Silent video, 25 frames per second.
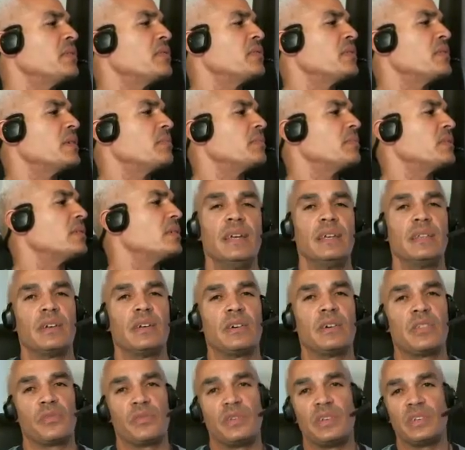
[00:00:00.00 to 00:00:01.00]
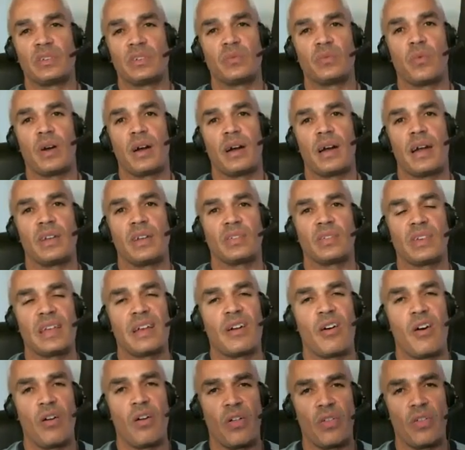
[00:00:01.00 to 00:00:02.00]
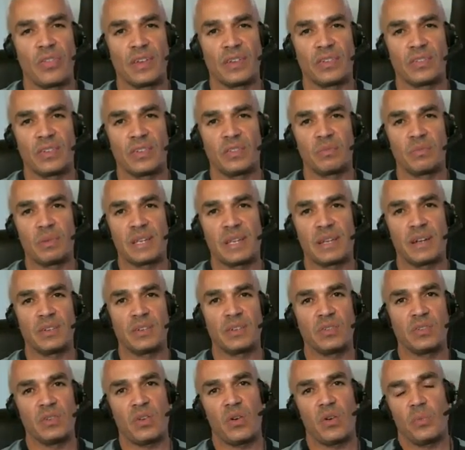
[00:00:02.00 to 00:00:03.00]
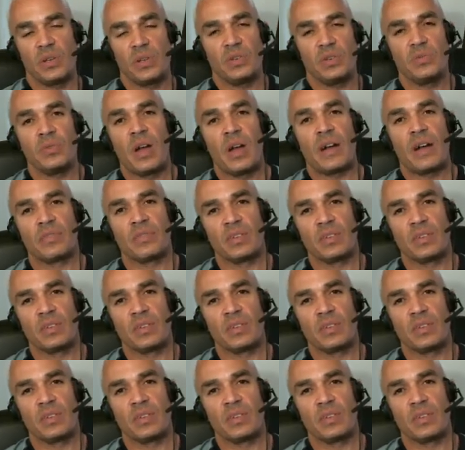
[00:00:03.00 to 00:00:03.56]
ripped. Now, the reason why I say all of this is because, you know, we do have to